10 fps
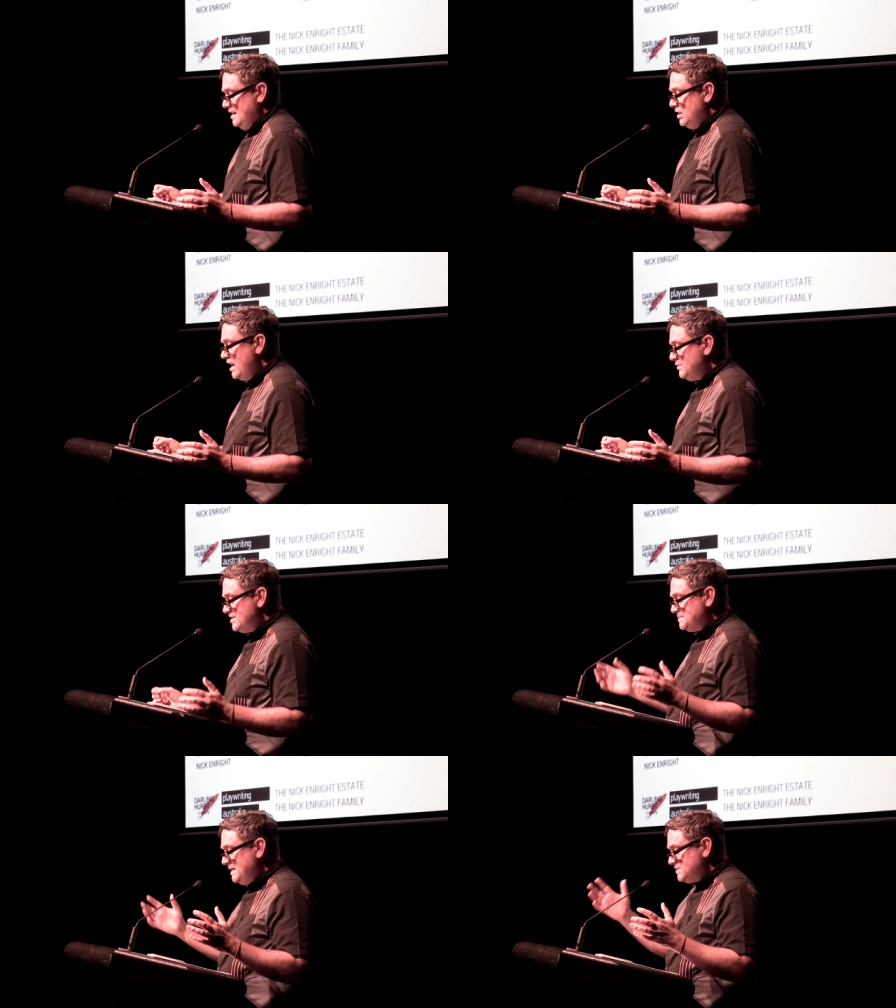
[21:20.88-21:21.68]
Like
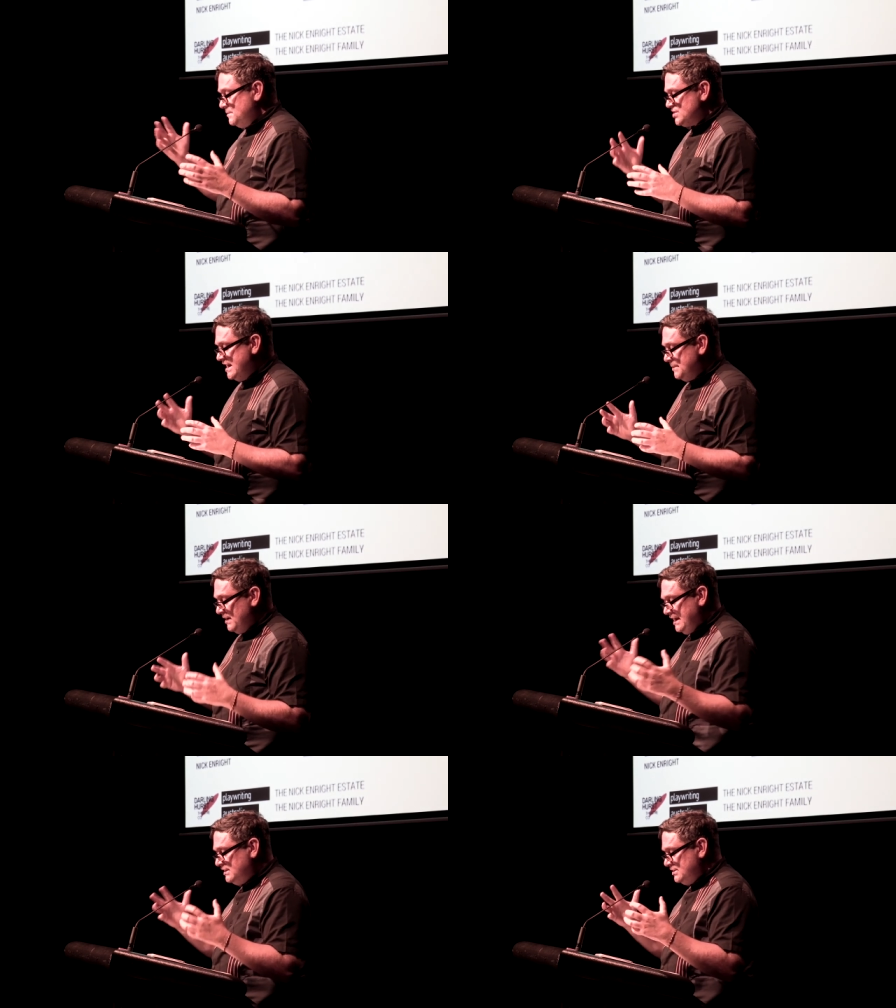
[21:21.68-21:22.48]
with the speech from Jacob,
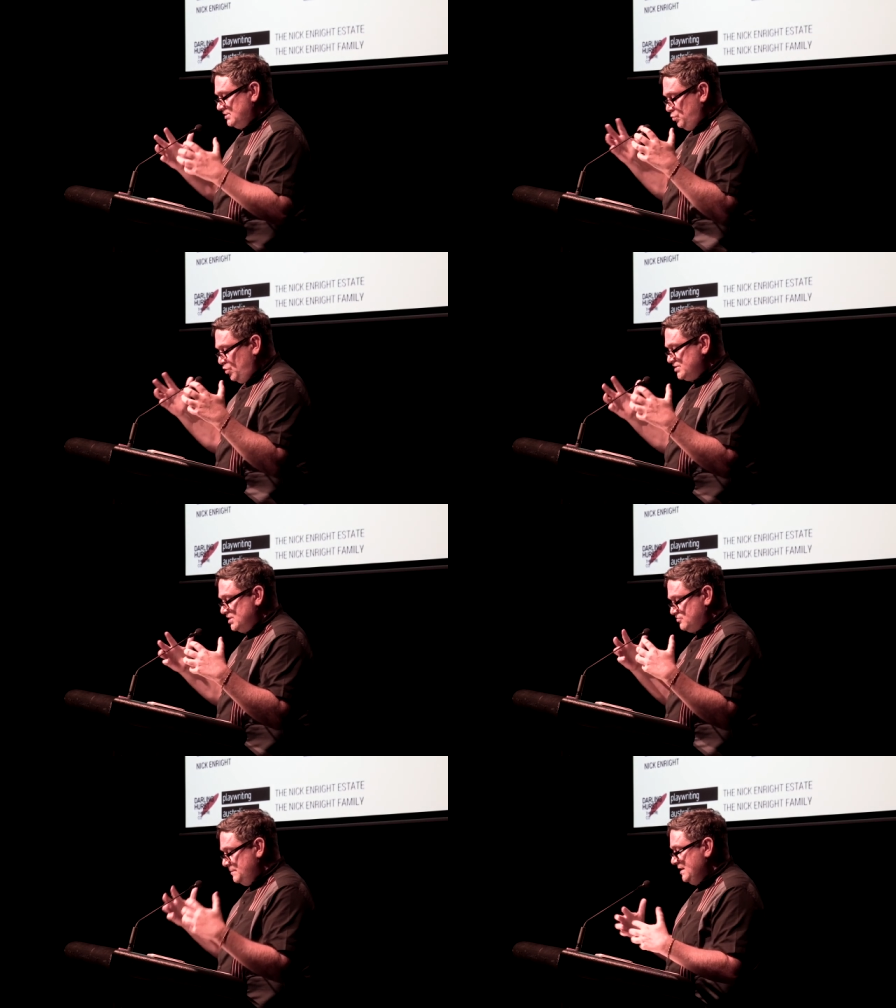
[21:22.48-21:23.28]
I get the words
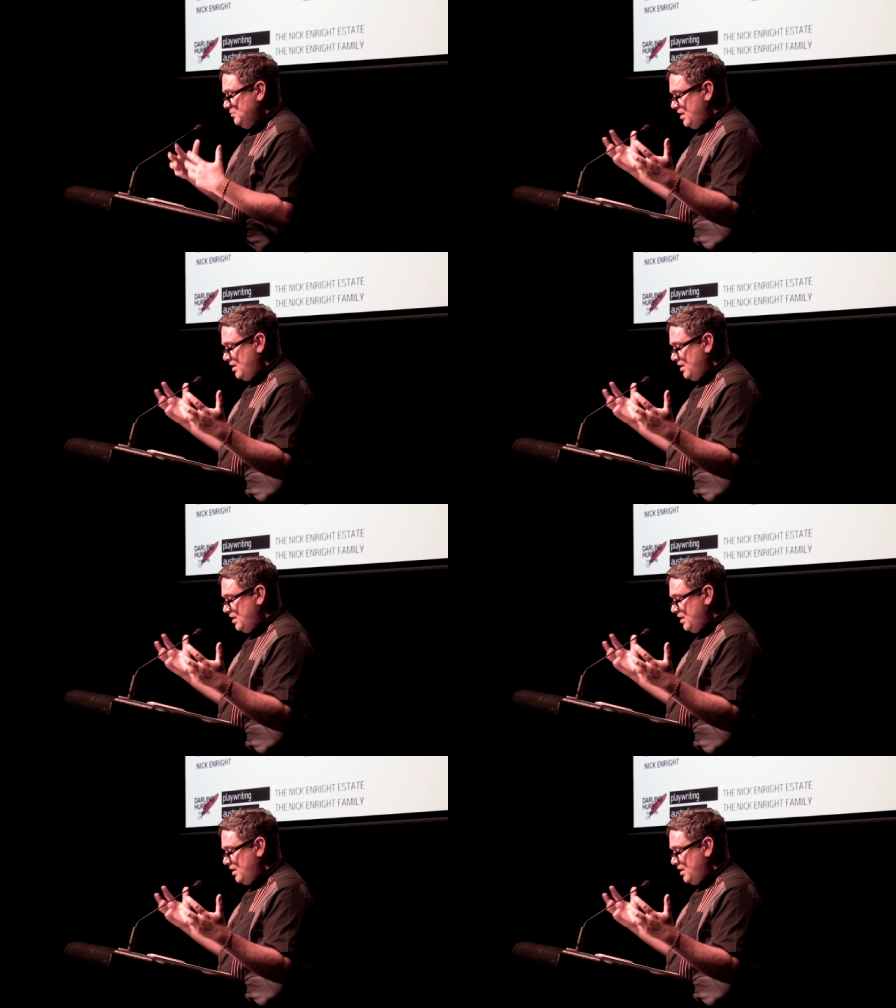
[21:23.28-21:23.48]
are dripping